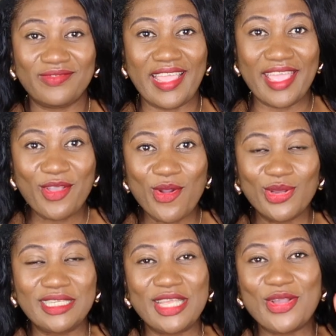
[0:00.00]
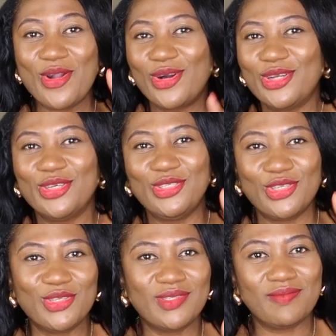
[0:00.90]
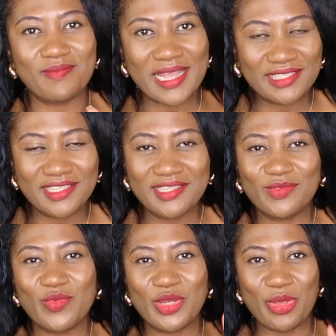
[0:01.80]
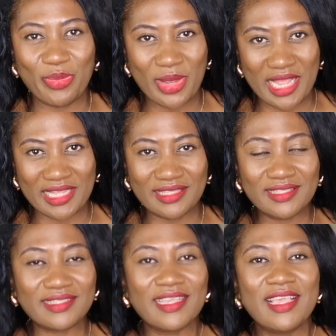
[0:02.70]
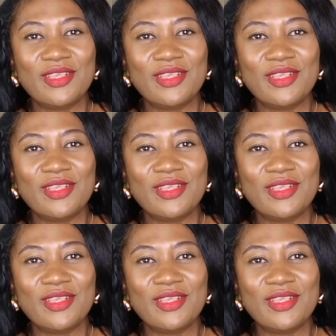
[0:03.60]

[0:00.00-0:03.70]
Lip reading: Thank God the color just matches with the pants.